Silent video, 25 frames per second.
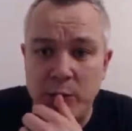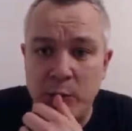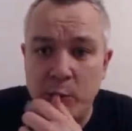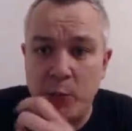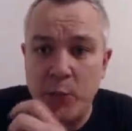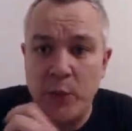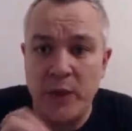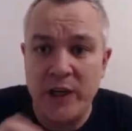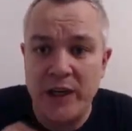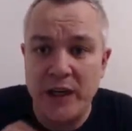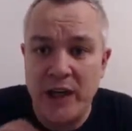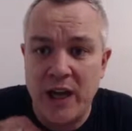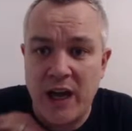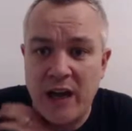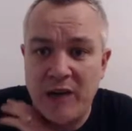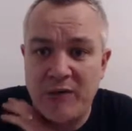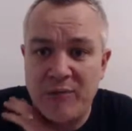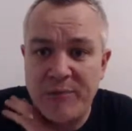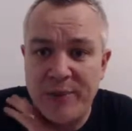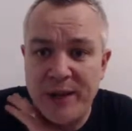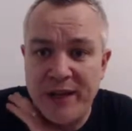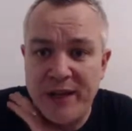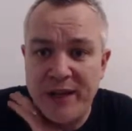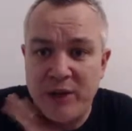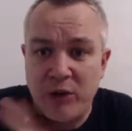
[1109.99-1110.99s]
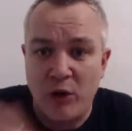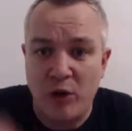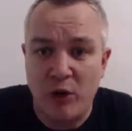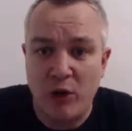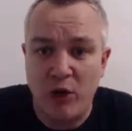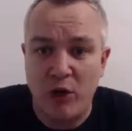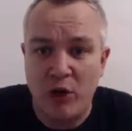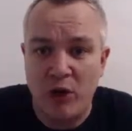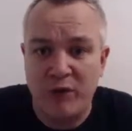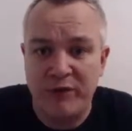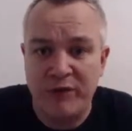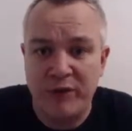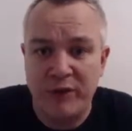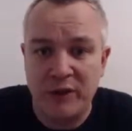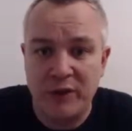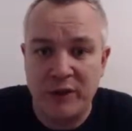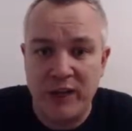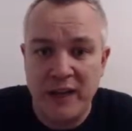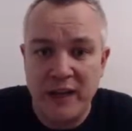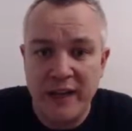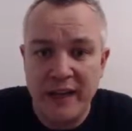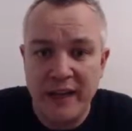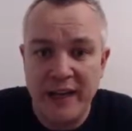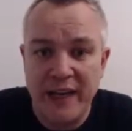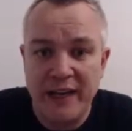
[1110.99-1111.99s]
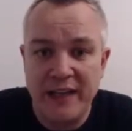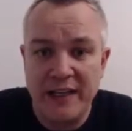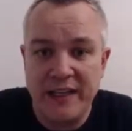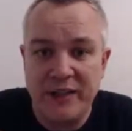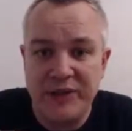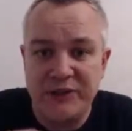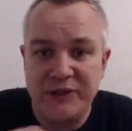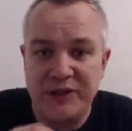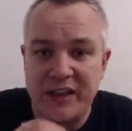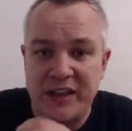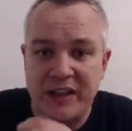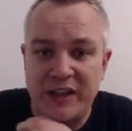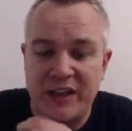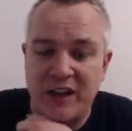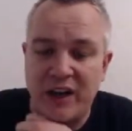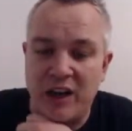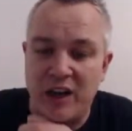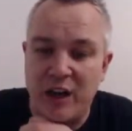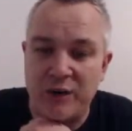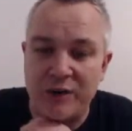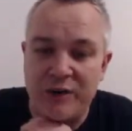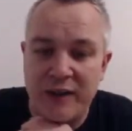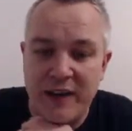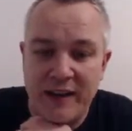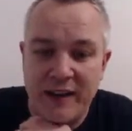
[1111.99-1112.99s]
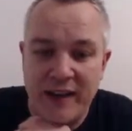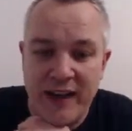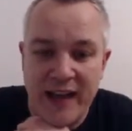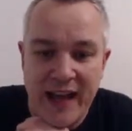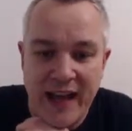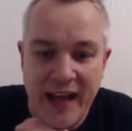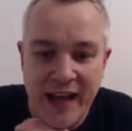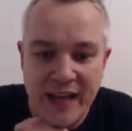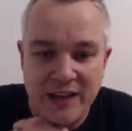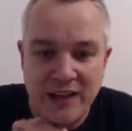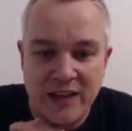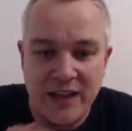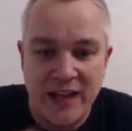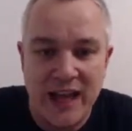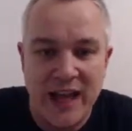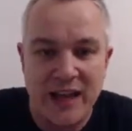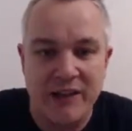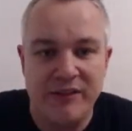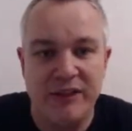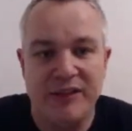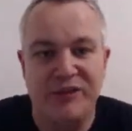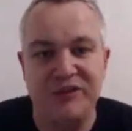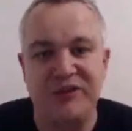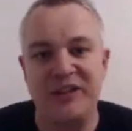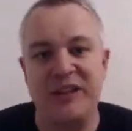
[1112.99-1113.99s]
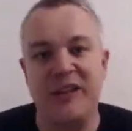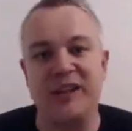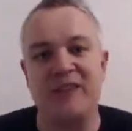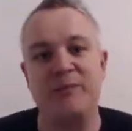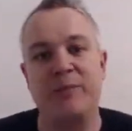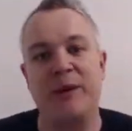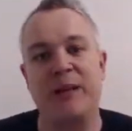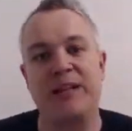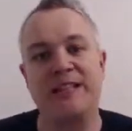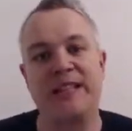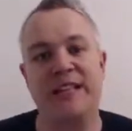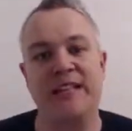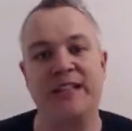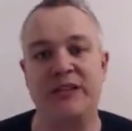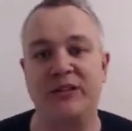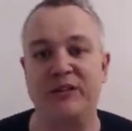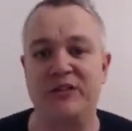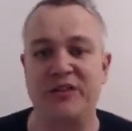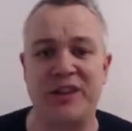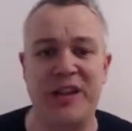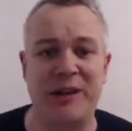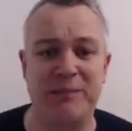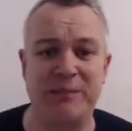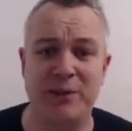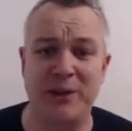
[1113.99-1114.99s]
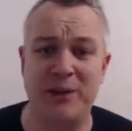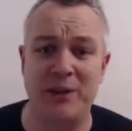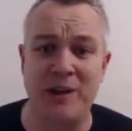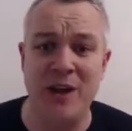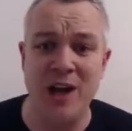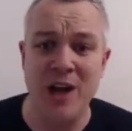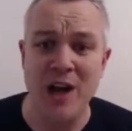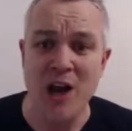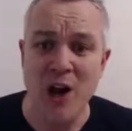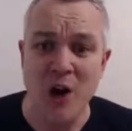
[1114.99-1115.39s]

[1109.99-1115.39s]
We have been awful in this second half, and the header there is saved by Daniel Sapper.